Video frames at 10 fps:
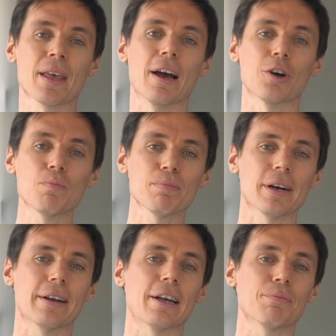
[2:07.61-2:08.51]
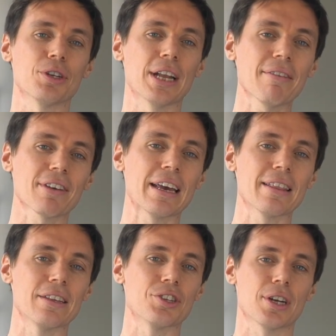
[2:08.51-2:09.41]
A good plan helps you
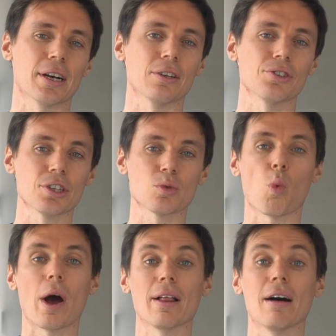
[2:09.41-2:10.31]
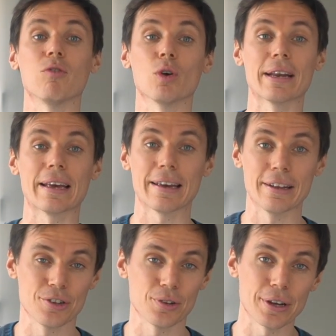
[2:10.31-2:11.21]
navigate these challenges while avoiding
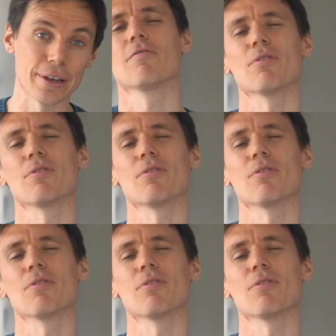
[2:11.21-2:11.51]
injury.